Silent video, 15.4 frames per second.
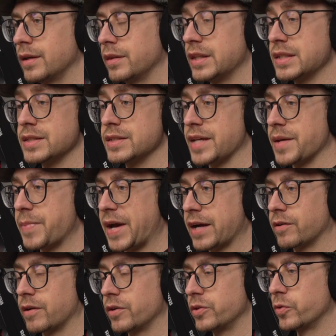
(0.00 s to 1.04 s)
This is a
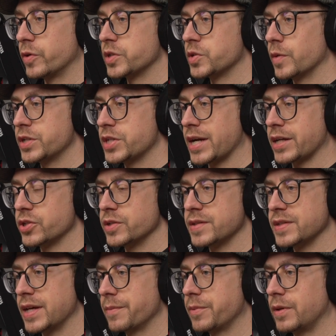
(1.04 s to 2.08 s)
background noise rejection
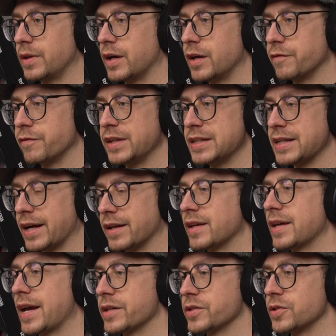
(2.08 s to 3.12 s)
sample of the
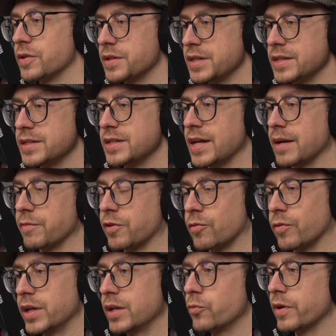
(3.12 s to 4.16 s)
Dynacaster
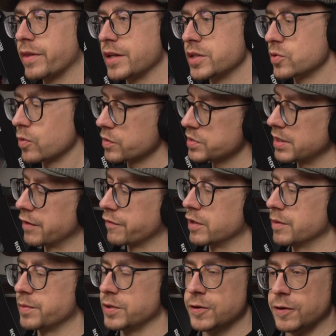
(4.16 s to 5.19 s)
DCM3 with a source of
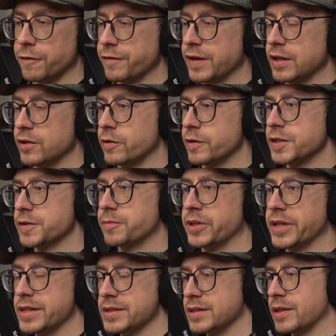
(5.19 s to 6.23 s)
computer fan noise
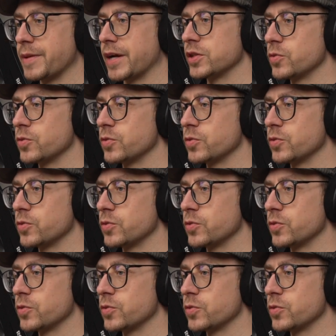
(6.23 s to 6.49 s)
placed about